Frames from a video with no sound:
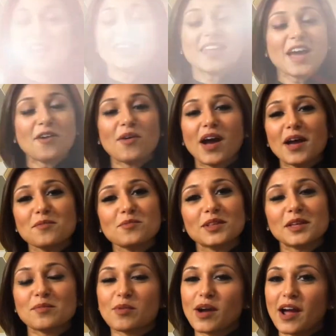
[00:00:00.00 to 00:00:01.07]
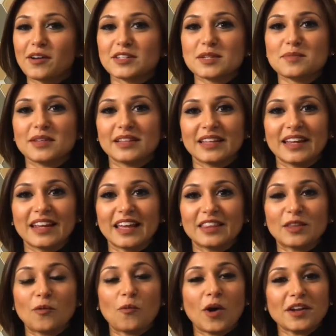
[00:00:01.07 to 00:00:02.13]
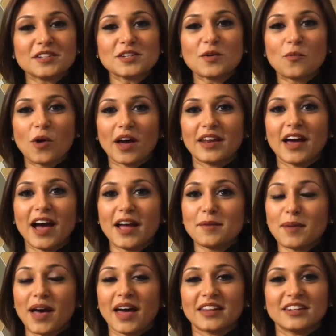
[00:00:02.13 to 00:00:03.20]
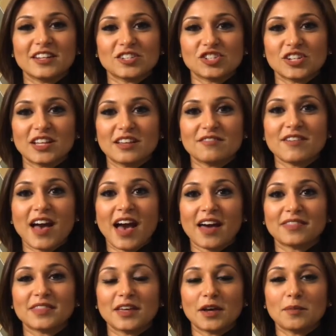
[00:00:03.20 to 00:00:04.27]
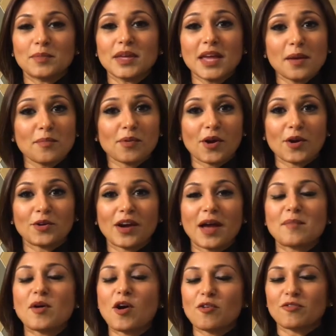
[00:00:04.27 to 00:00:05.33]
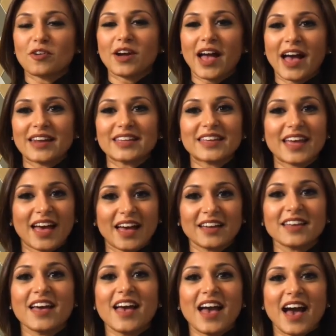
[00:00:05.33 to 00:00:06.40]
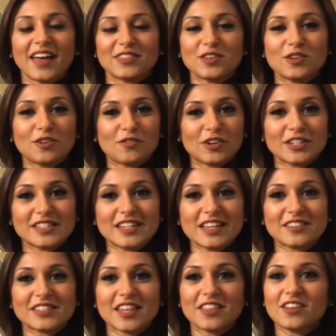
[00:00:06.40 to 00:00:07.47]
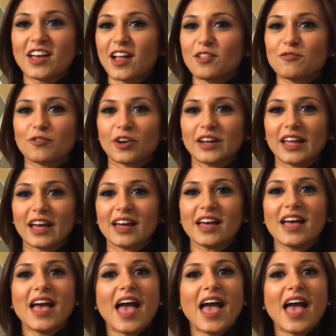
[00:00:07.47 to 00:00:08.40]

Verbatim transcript: Now, I'm really proud to be leading the one-to-one -one iPad initiative at the PA program over at Keck at the University of Southern California.